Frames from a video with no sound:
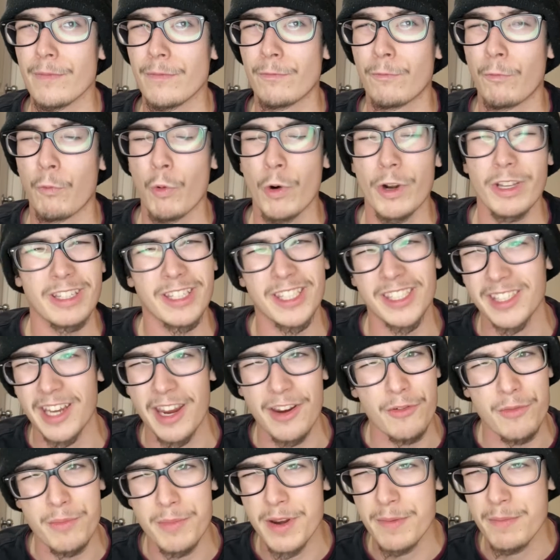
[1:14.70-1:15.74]
wouldn't say it
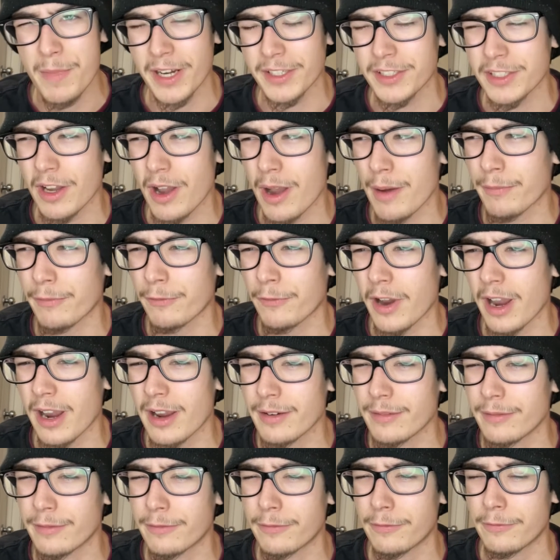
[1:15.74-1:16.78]
would be my top
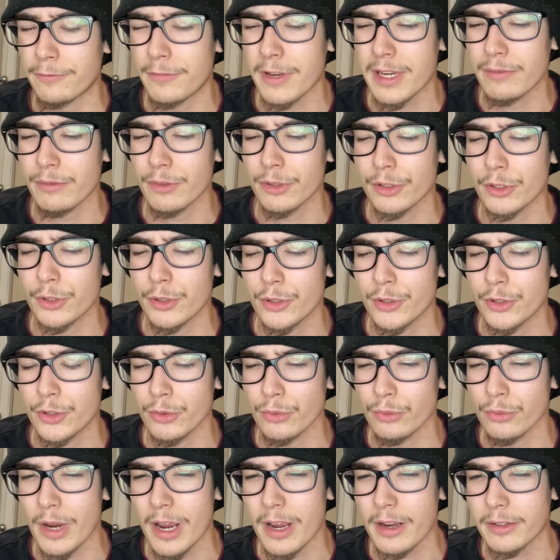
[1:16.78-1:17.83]
5 favorite
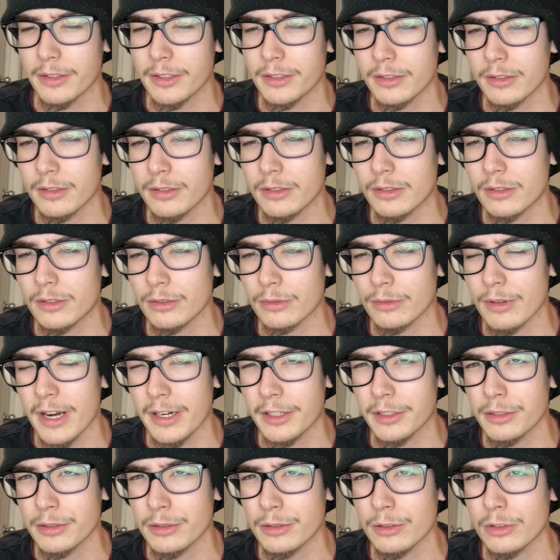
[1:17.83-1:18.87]

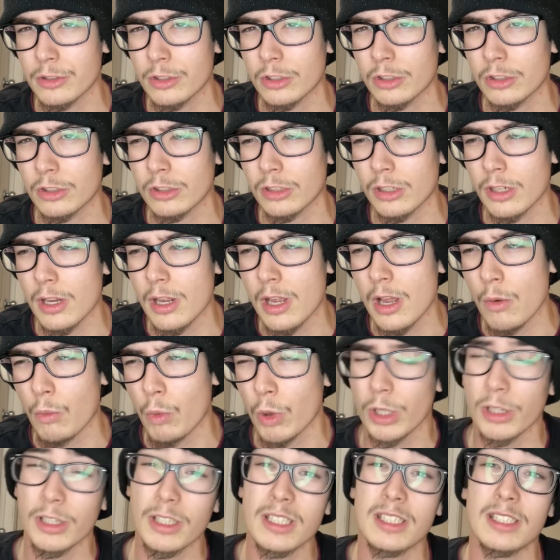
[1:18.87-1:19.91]
directors,
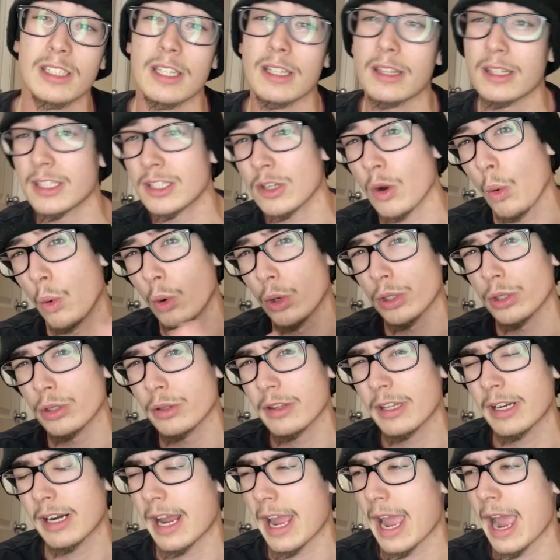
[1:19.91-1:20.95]
well, at least in the order
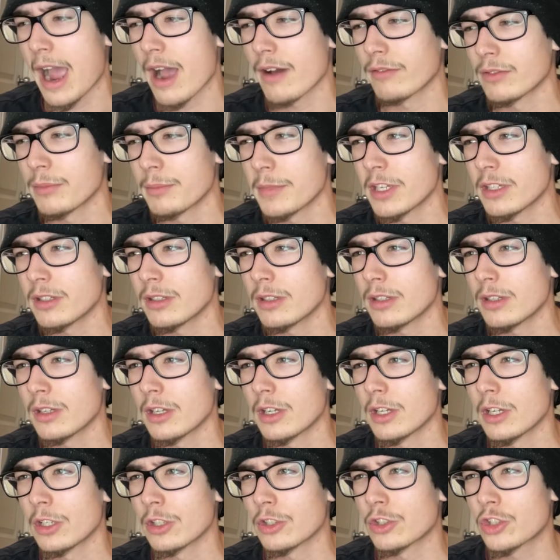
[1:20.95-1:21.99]
that I have them in,
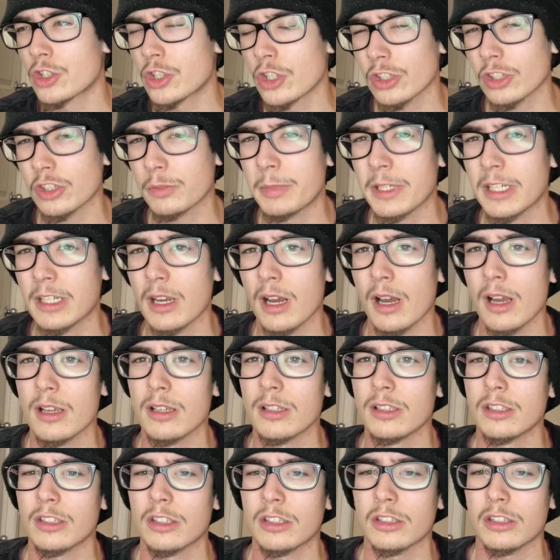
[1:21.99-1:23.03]
just
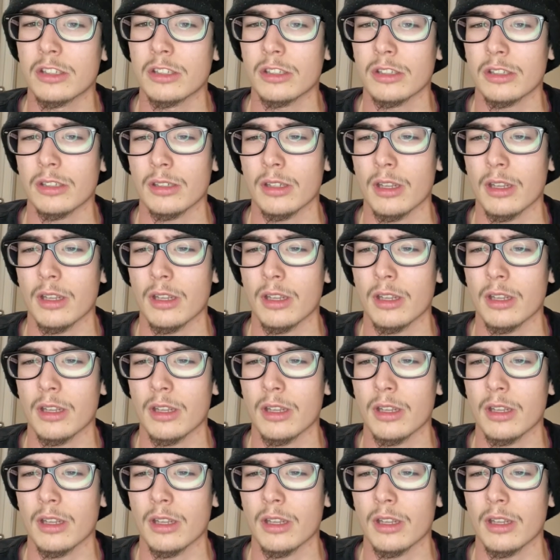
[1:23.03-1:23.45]
because